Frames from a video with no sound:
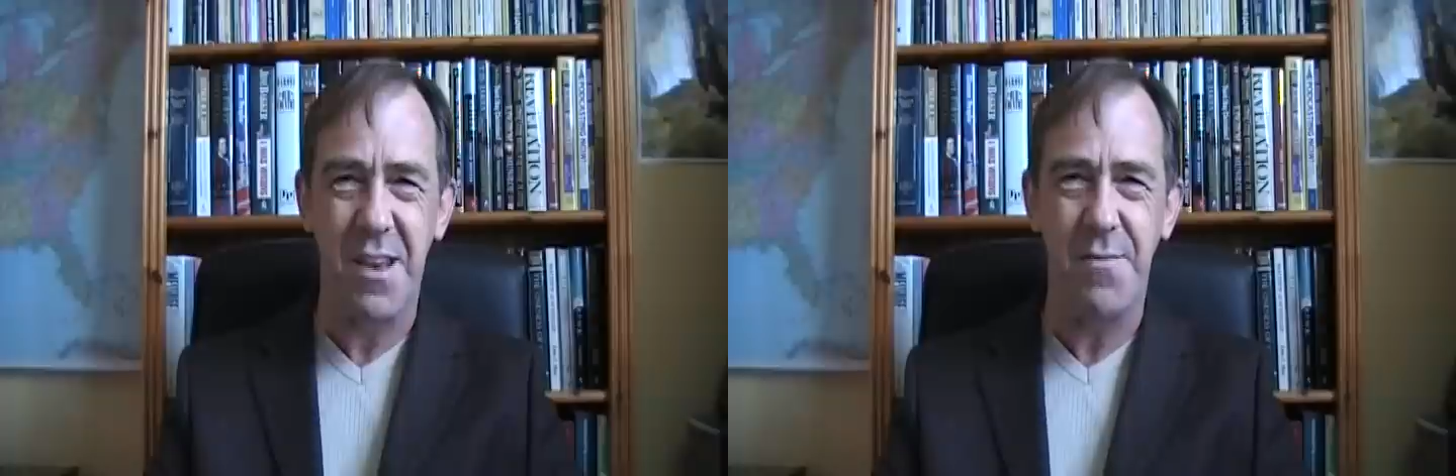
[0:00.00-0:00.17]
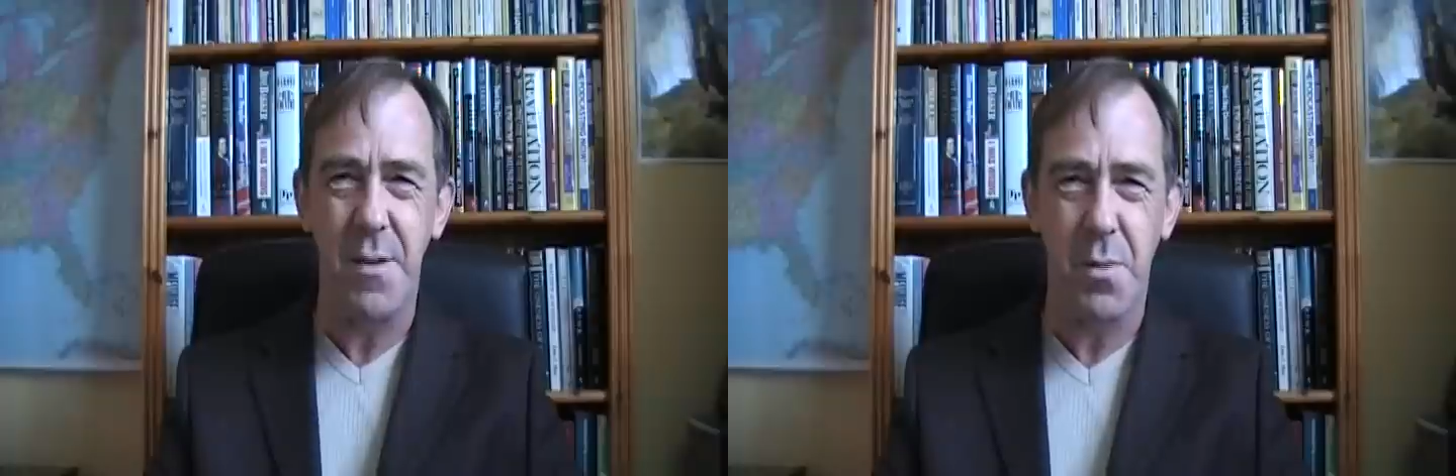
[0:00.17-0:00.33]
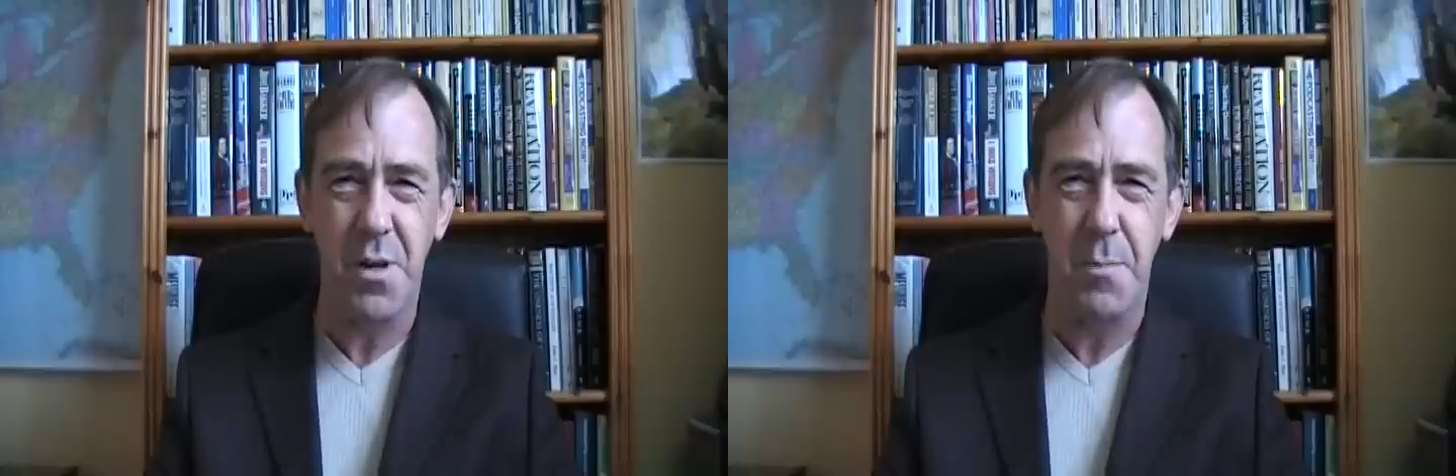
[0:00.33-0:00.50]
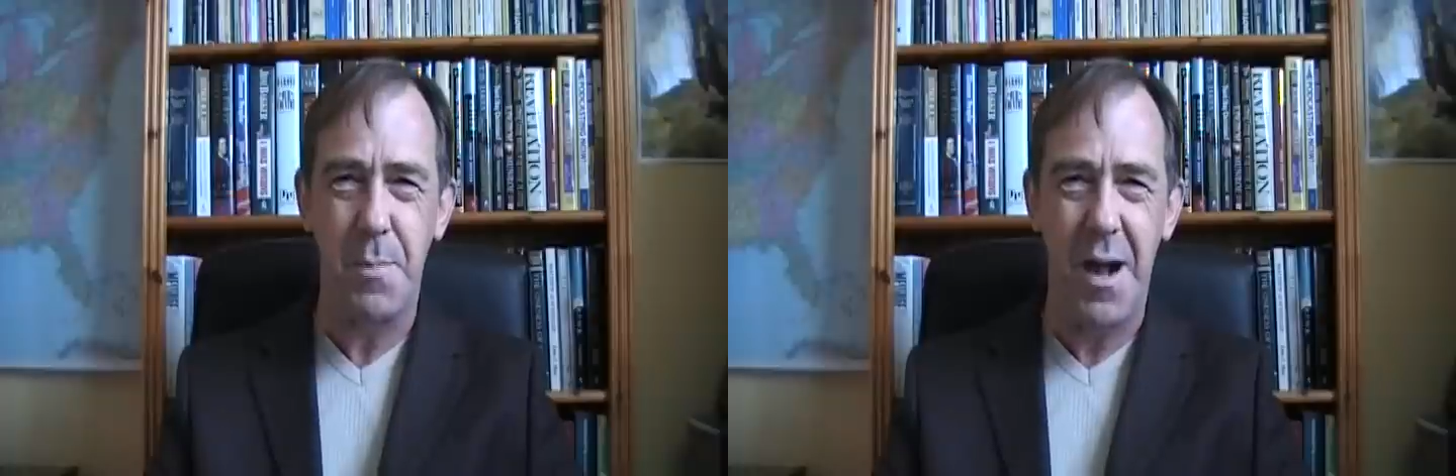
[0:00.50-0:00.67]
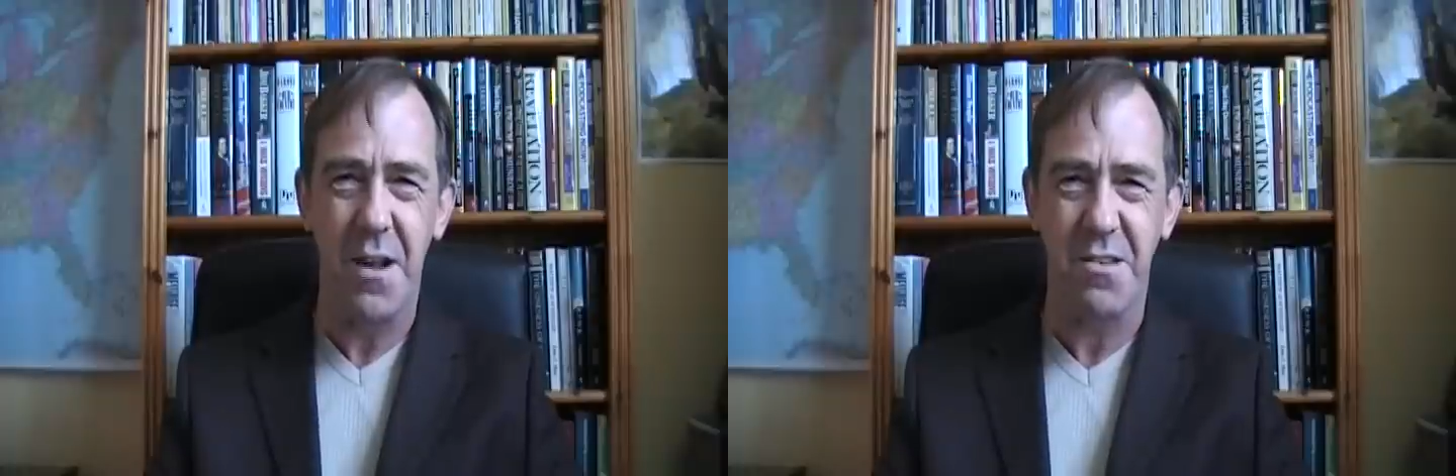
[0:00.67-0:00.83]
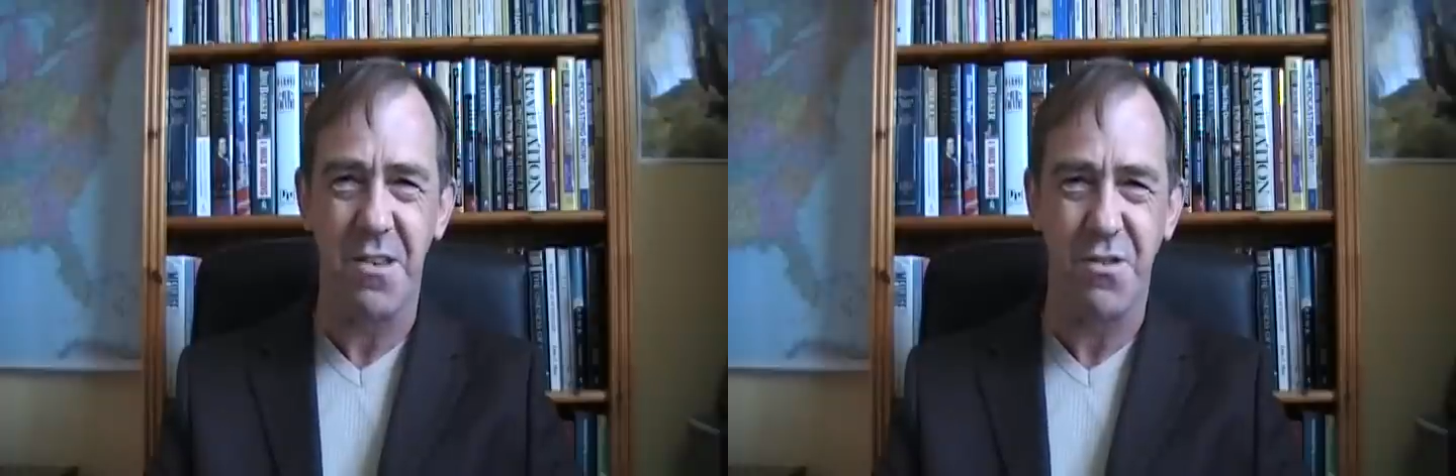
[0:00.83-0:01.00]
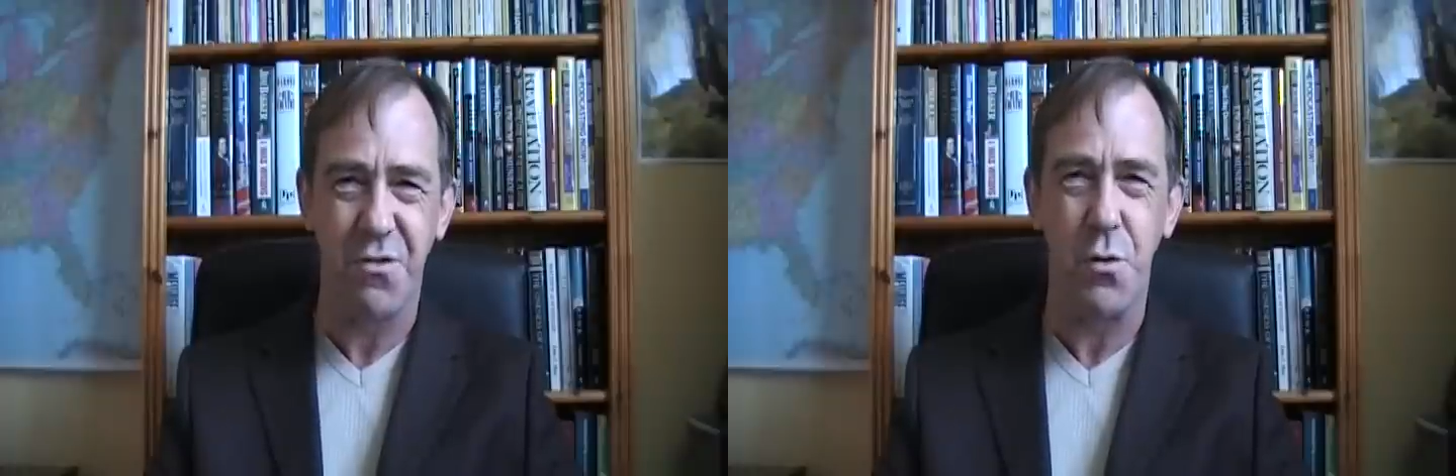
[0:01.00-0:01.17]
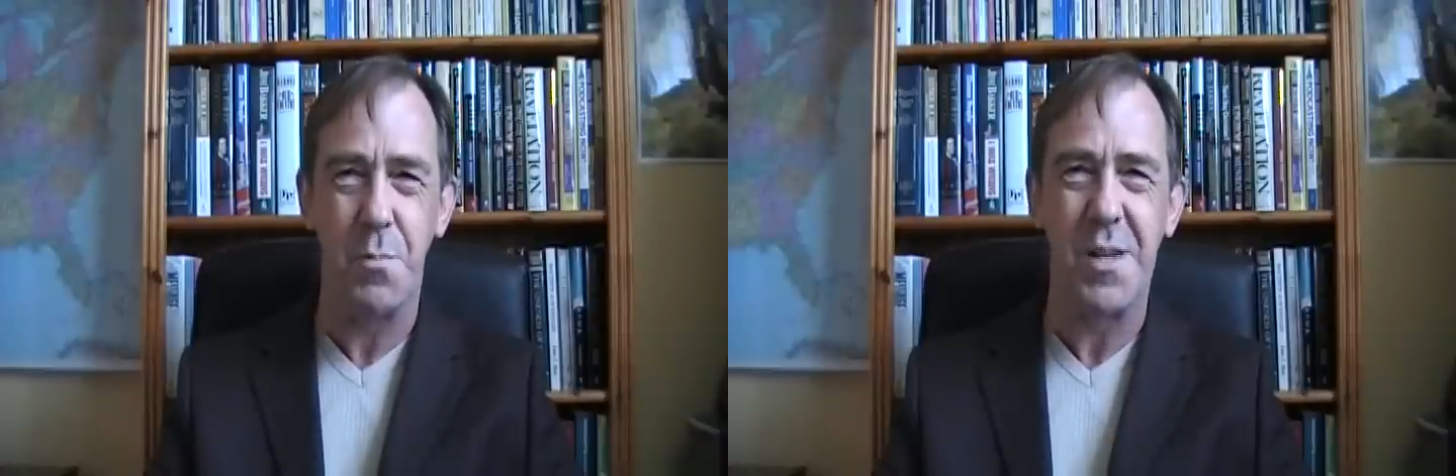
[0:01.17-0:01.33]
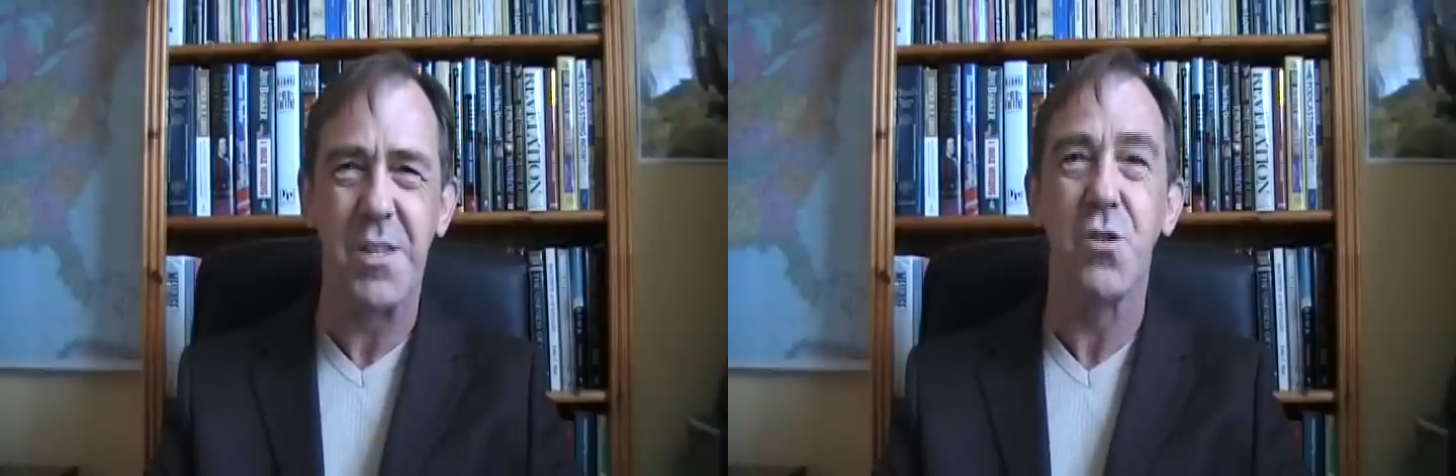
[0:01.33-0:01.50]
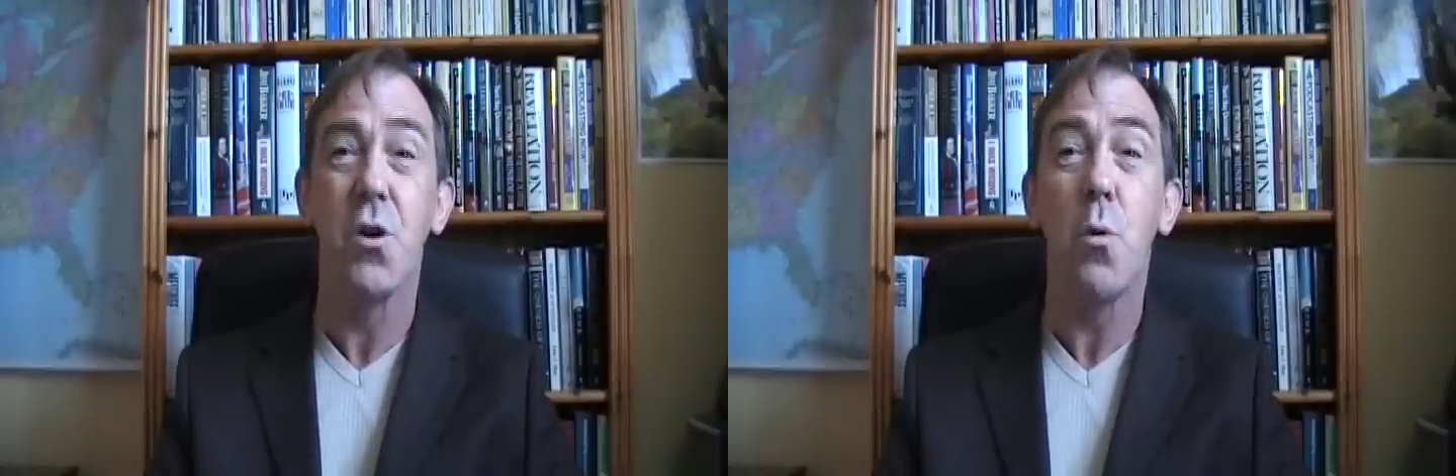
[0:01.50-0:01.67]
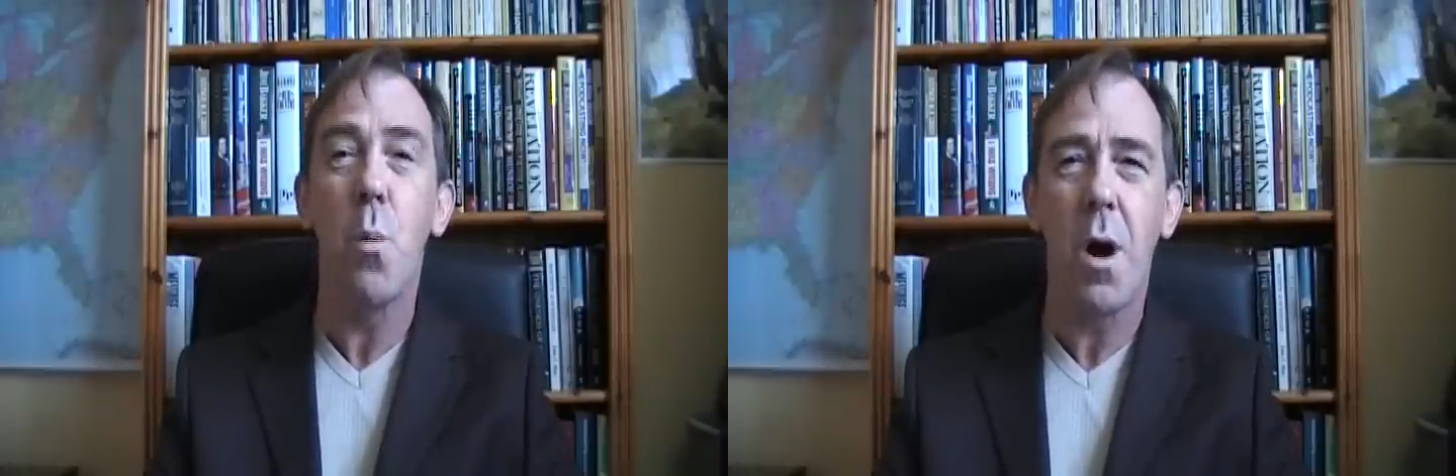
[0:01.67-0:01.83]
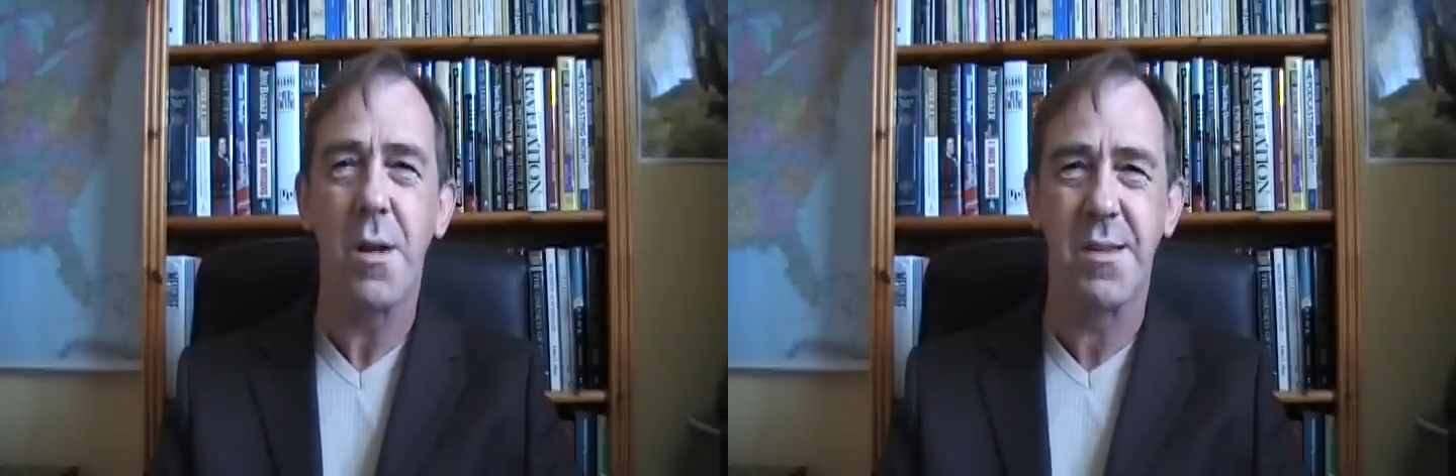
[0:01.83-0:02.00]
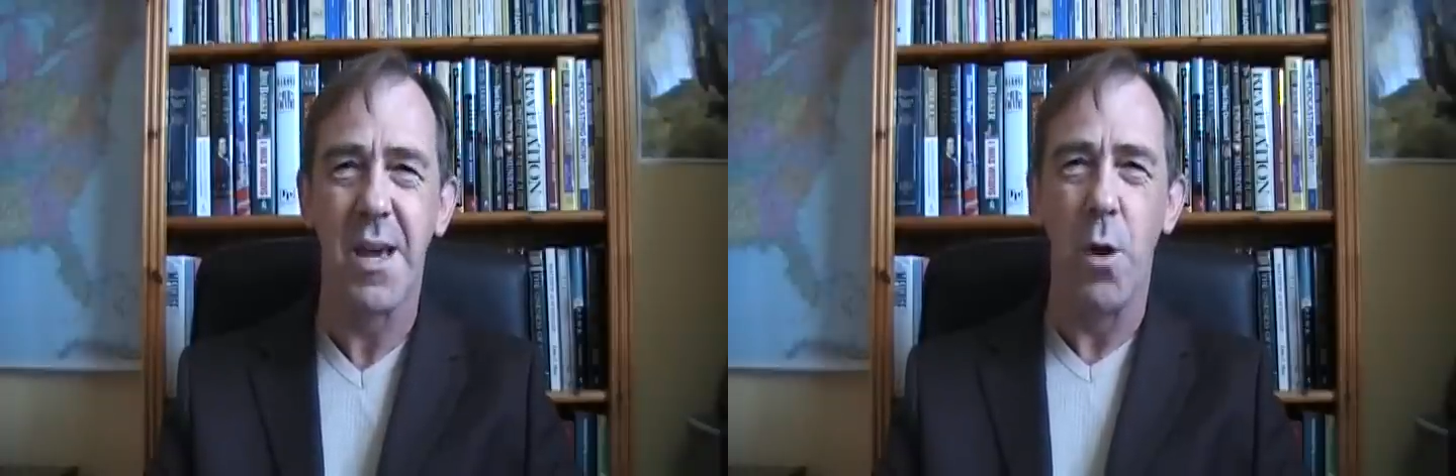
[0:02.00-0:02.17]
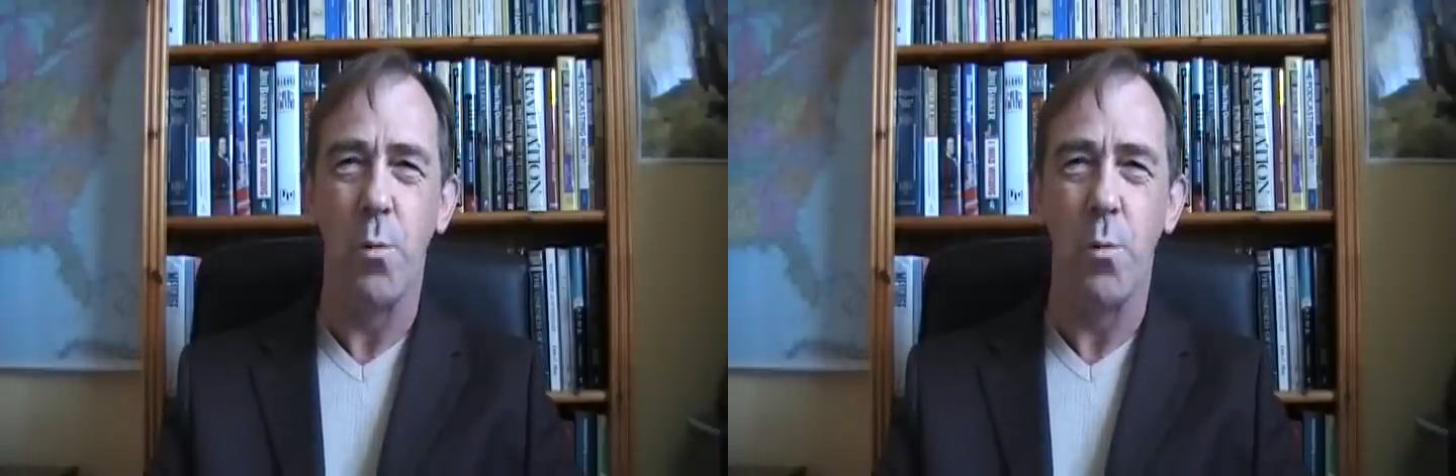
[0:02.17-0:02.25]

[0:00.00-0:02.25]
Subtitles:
everybody passes through. But you know what?